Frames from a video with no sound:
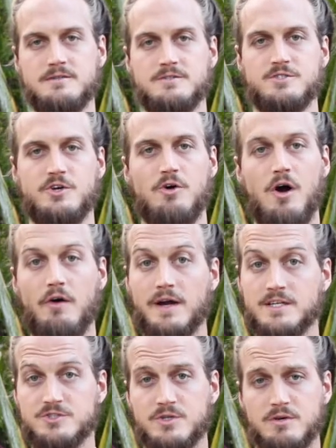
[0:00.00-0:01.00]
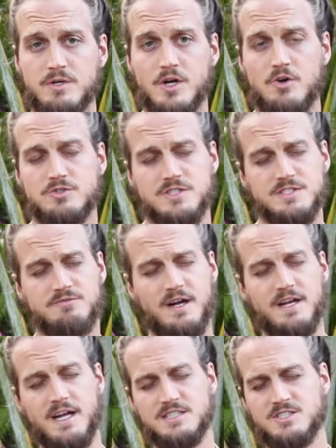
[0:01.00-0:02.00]
So, all right, so here we go. Just
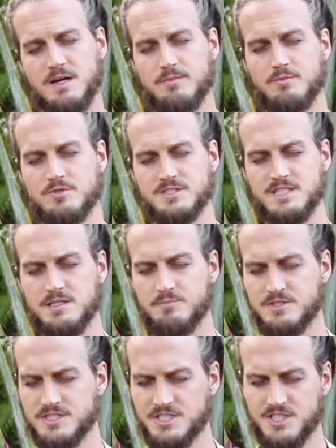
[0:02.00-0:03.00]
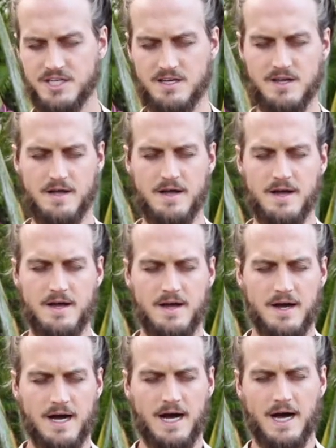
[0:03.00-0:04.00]
find a nice, comfortable seated position.
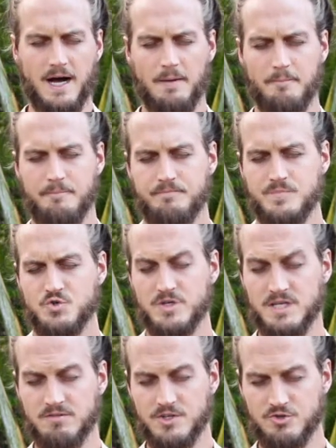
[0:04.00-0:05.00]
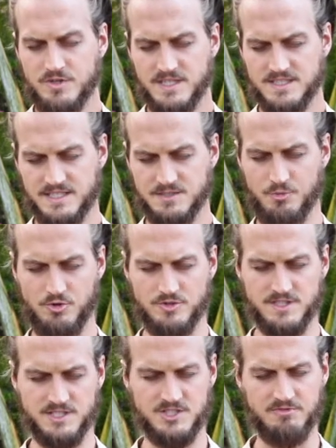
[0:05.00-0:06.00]
You could even do this, I
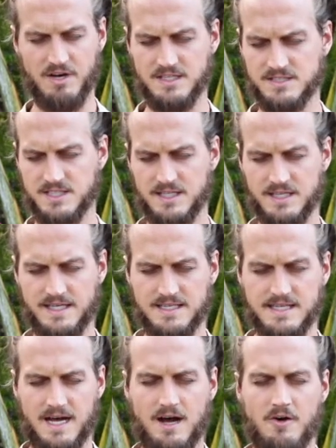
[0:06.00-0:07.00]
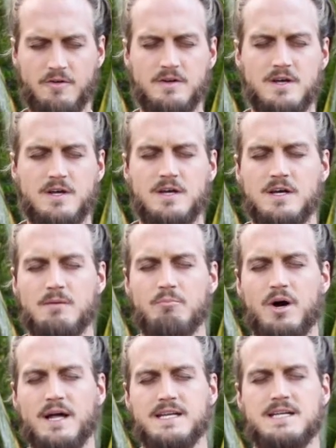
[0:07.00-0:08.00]
suppose, in Shavasana, laying down.
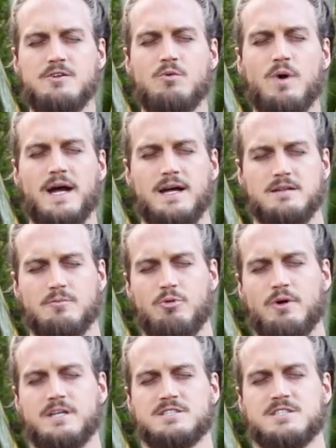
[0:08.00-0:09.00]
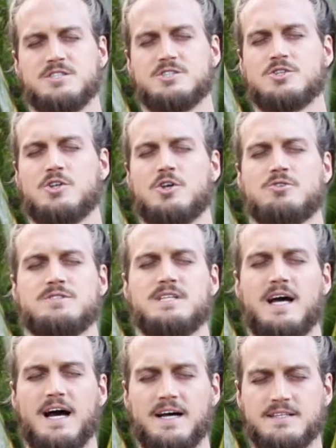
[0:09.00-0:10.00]
But either way, the point is to just close
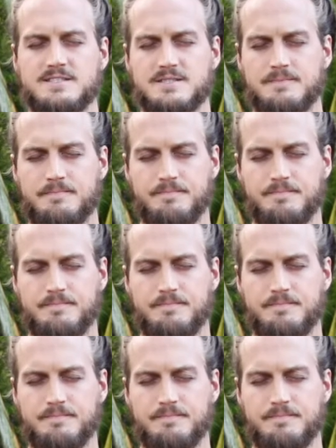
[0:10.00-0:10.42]
the eyes.